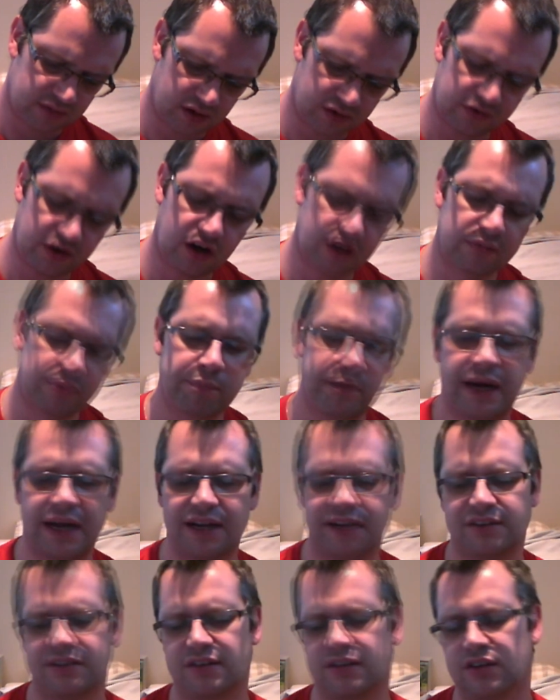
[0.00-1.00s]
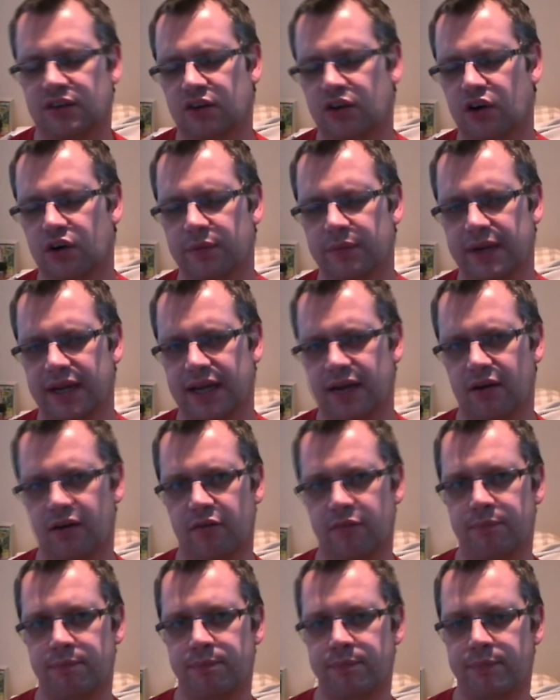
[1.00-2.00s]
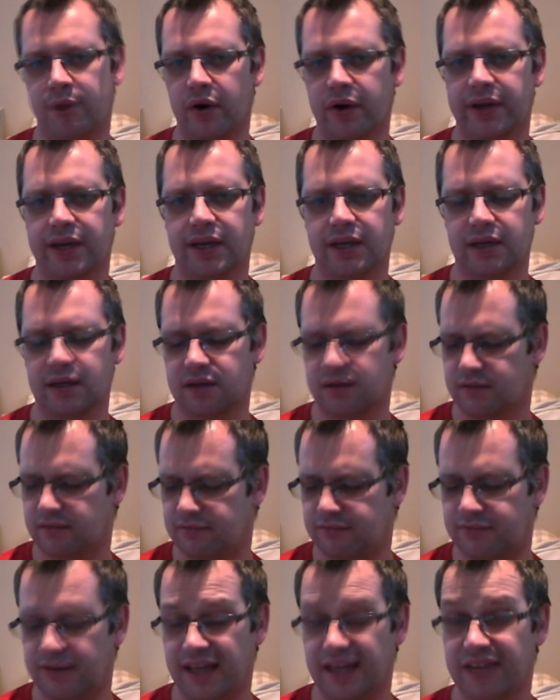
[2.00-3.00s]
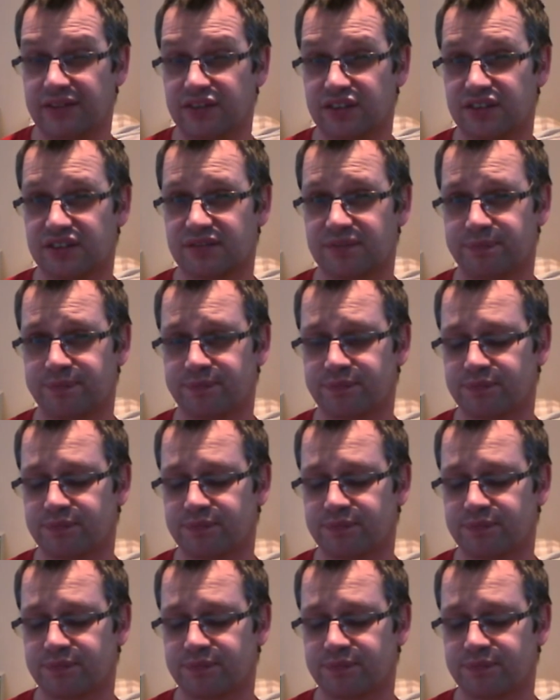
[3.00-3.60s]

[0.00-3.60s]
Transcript: I've gone past the time now of buying flavours,